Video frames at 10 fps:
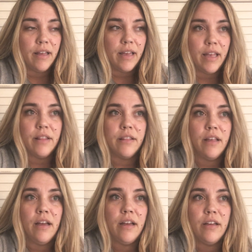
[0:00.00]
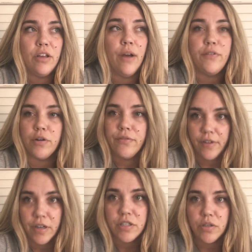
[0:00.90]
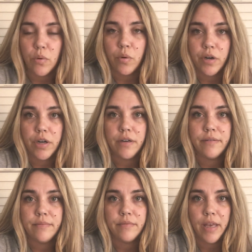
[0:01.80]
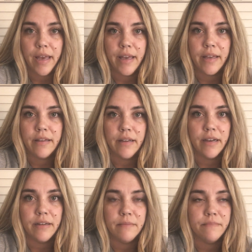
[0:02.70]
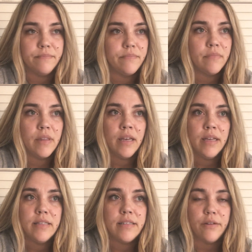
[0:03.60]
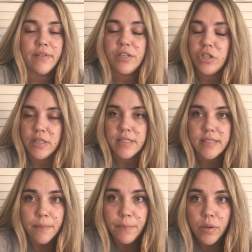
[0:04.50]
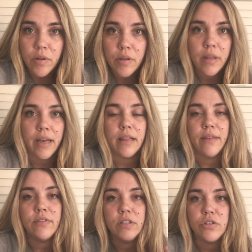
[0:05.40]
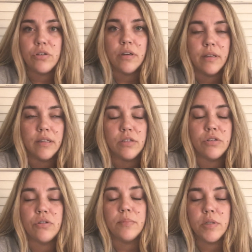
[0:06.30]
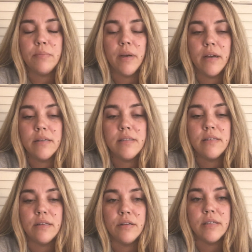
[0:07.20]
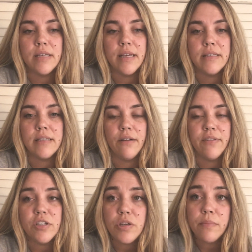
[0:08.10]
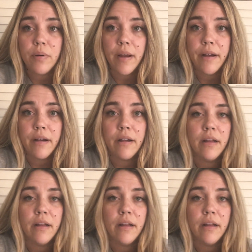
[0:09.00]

you have your affairs in order, okay? Salvation is simple. I leave in the description box, there is a salvation prayer,